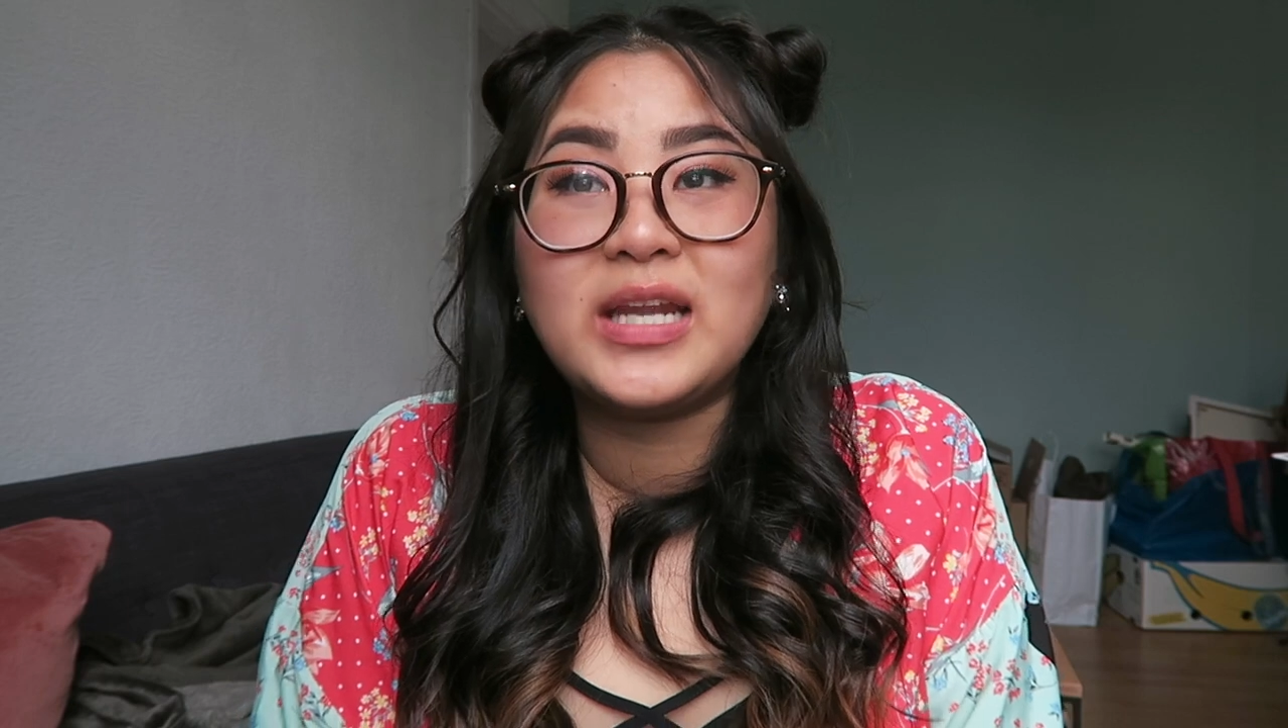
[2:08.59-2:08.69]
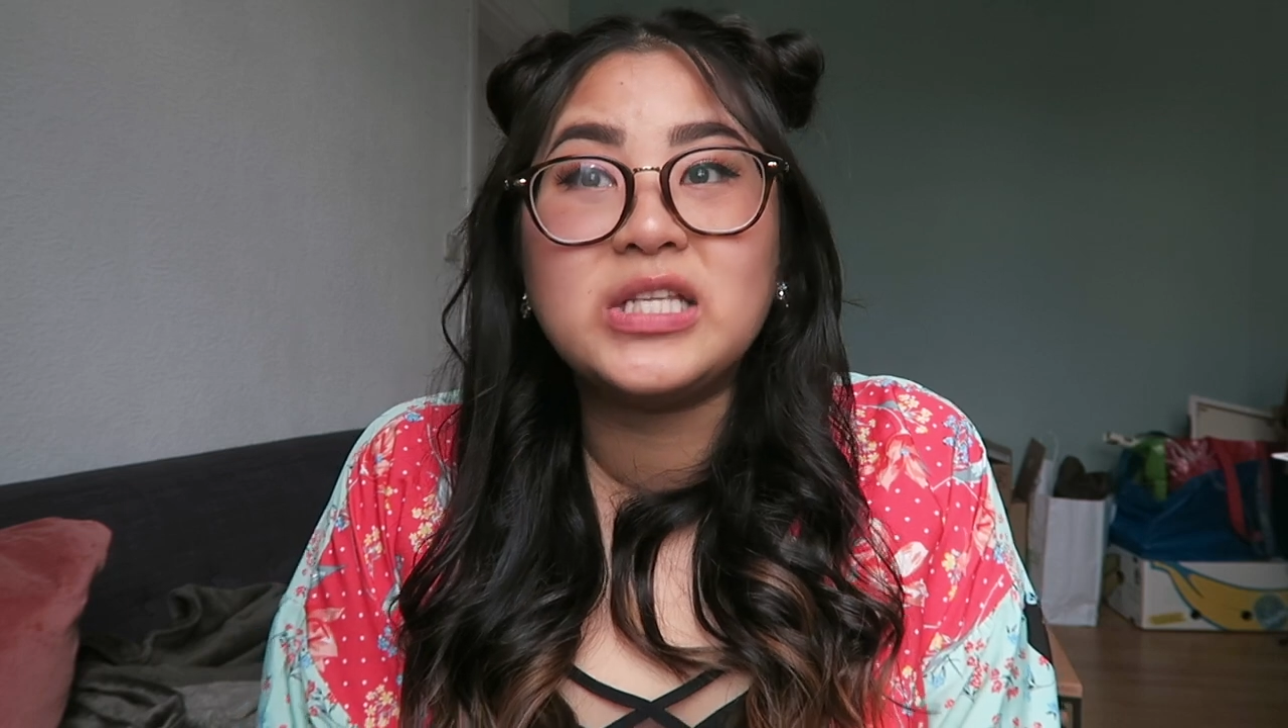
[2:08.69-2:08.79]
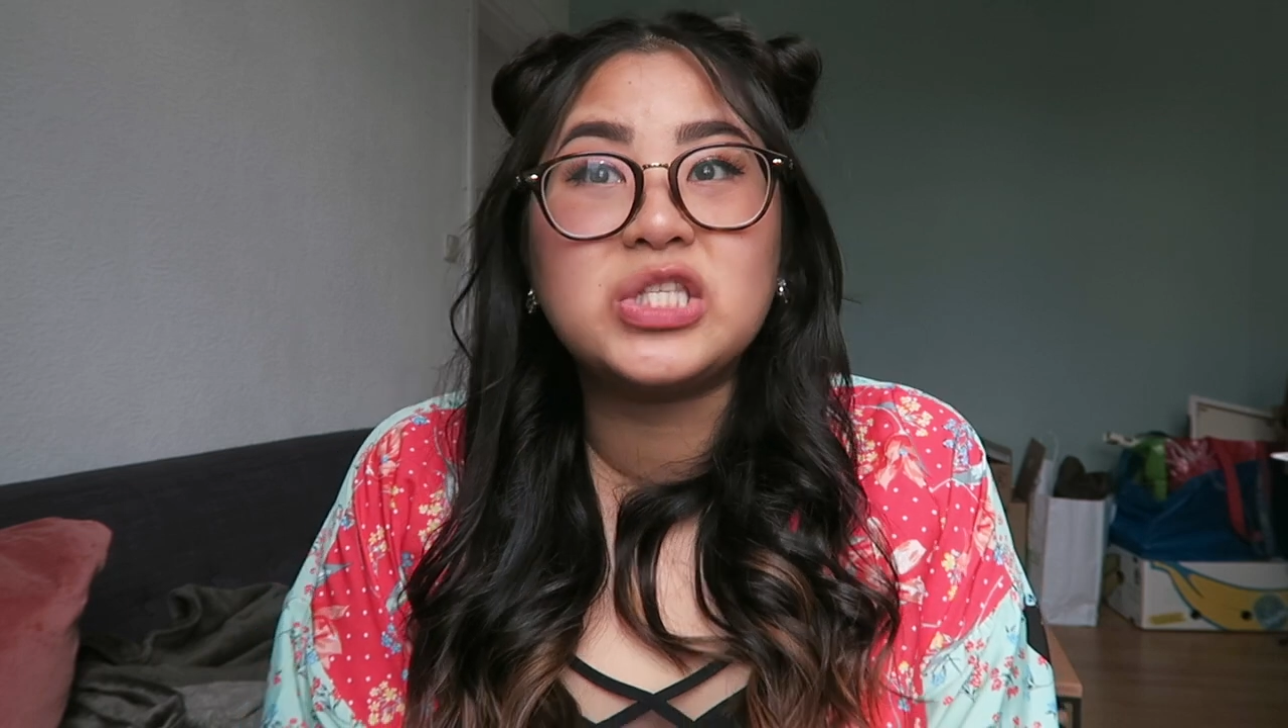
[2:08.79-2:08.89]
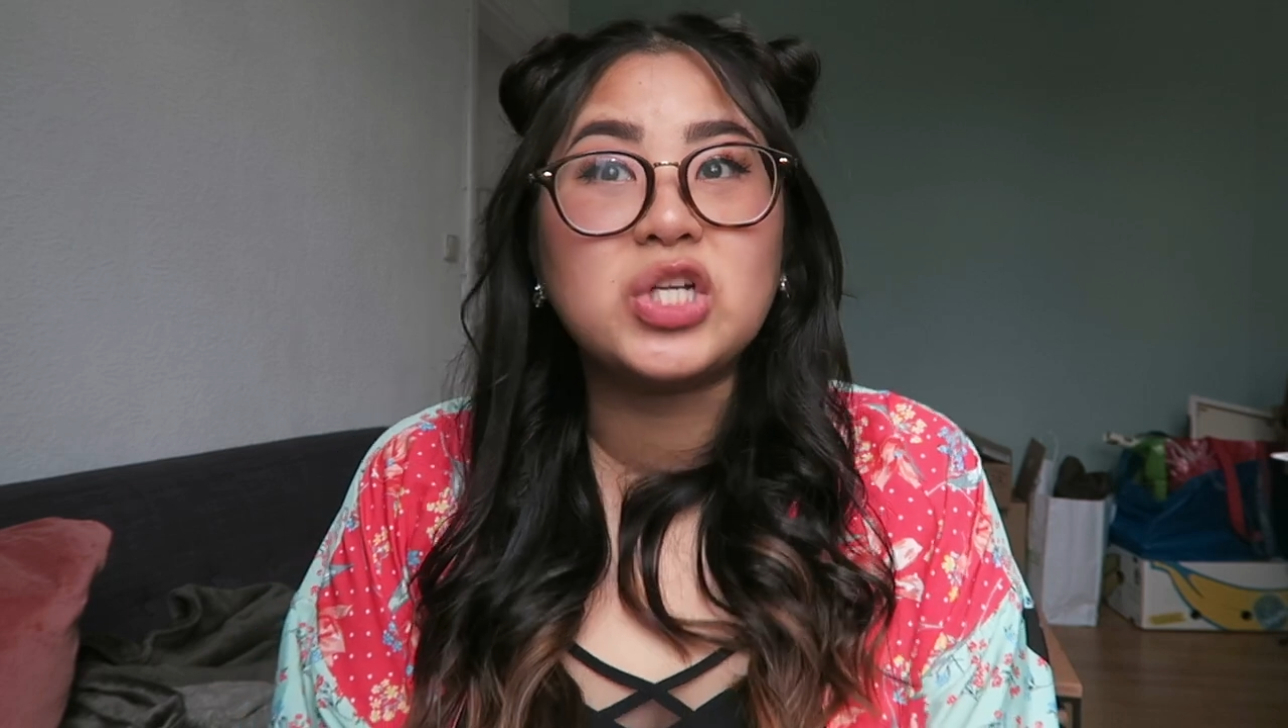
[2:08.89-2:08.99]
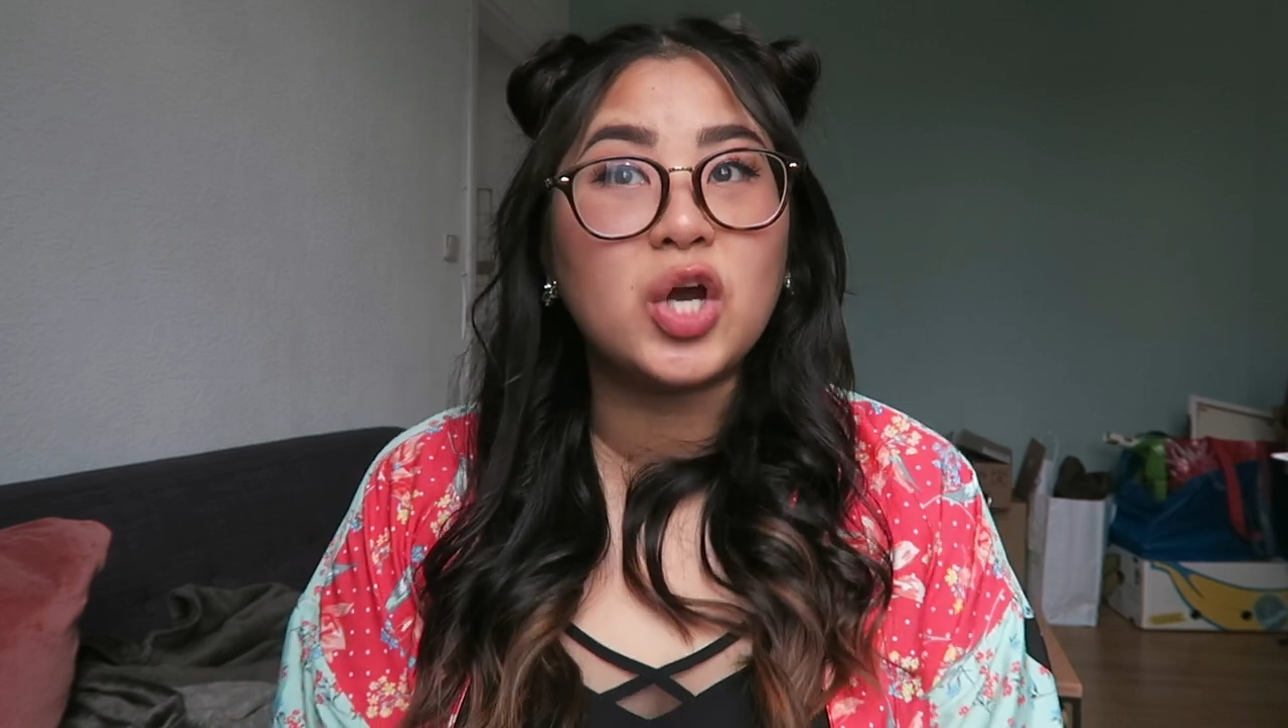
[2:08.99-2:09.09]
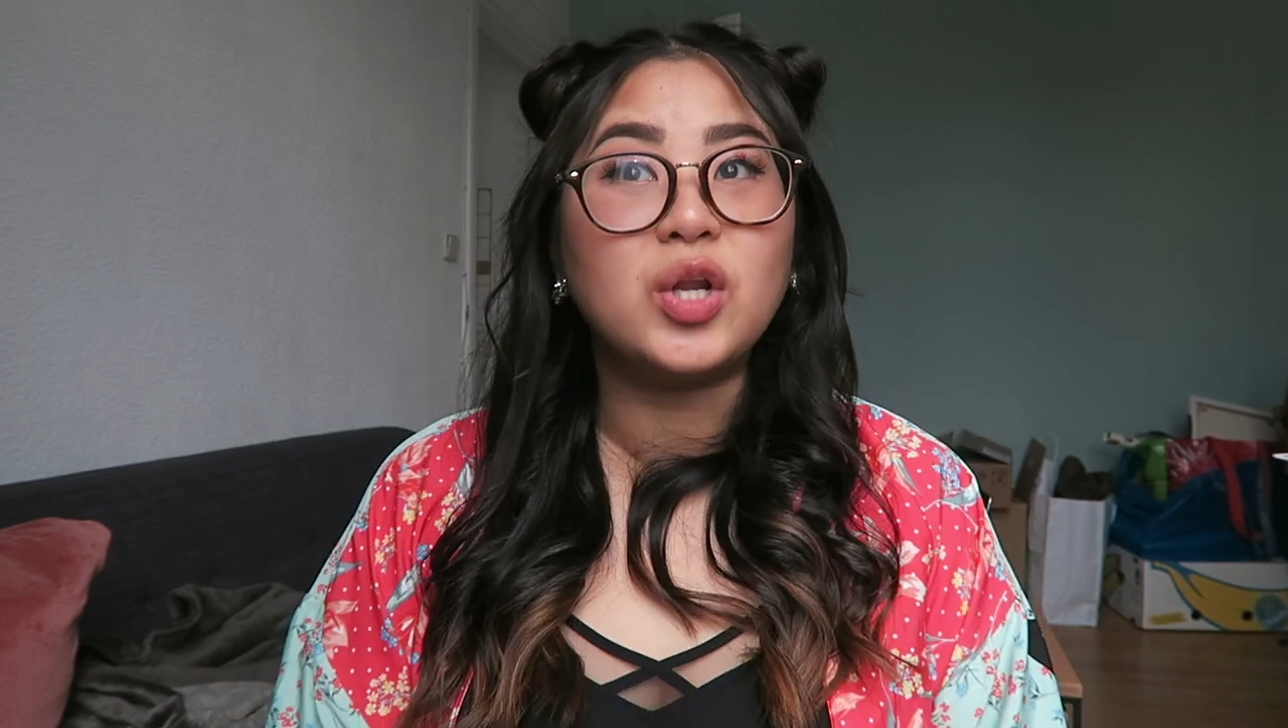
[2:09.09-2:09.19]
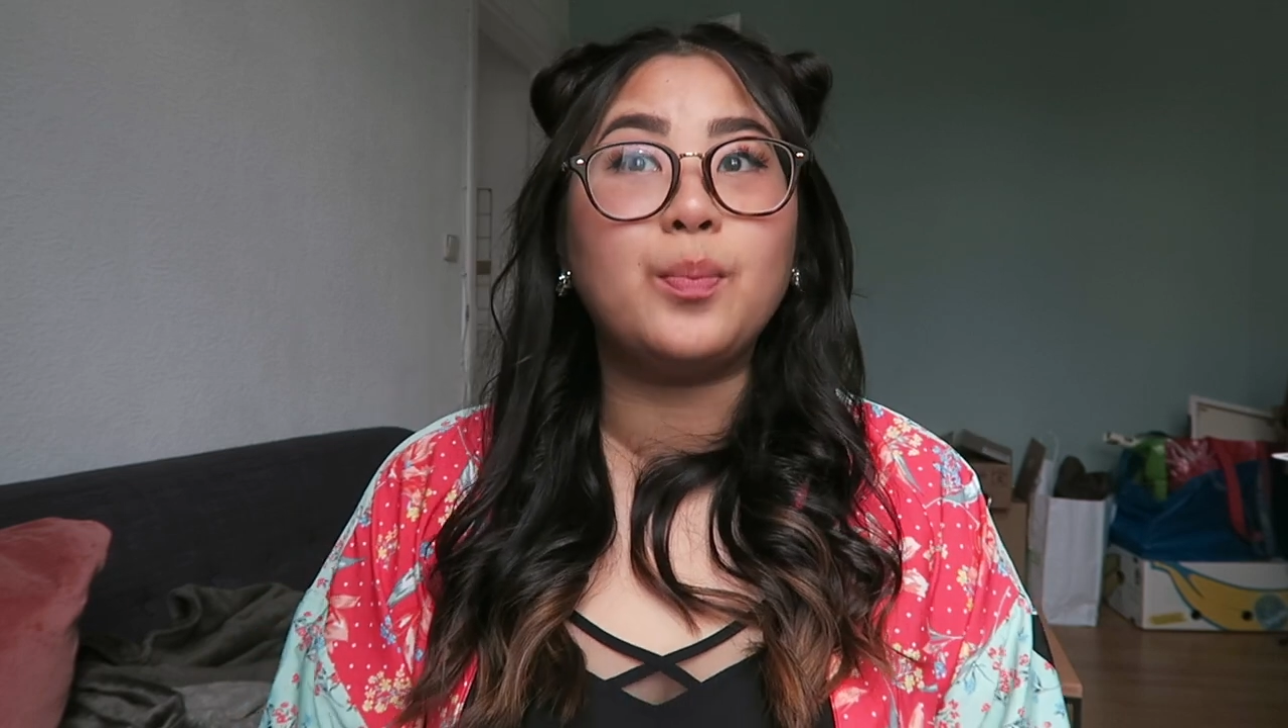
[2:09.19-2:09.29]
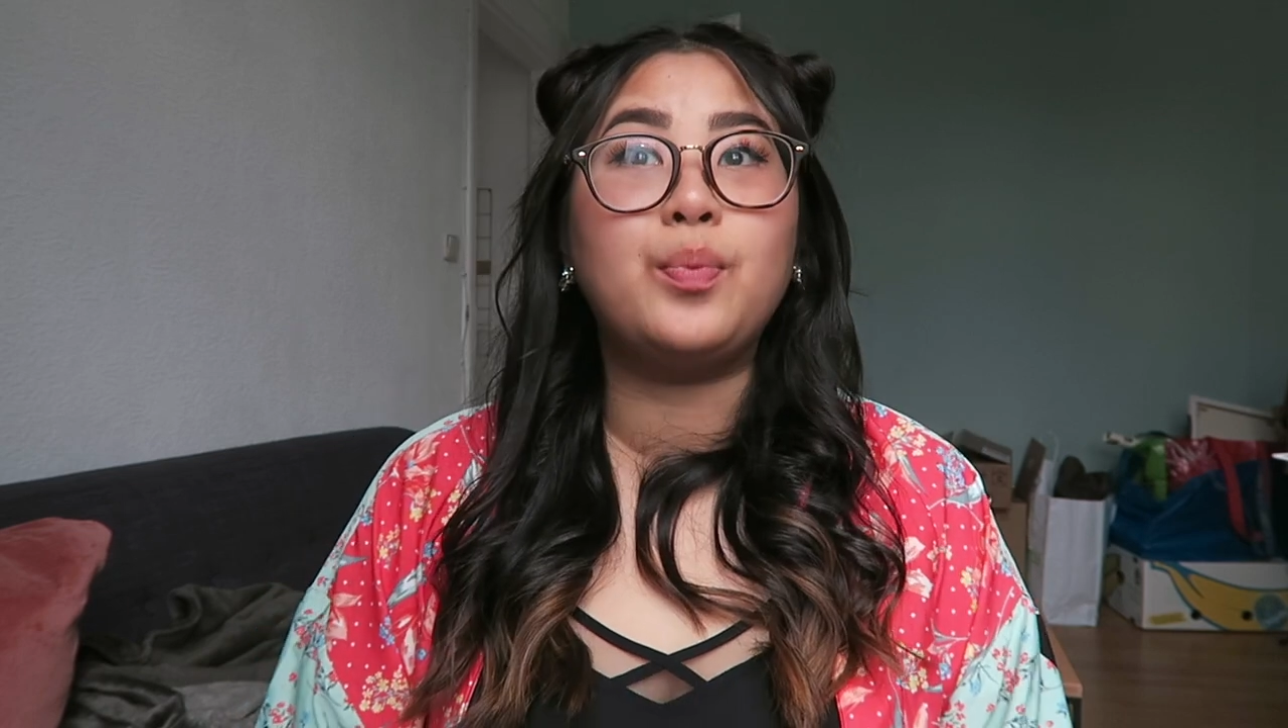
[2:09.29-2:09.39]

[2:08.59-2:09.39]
it started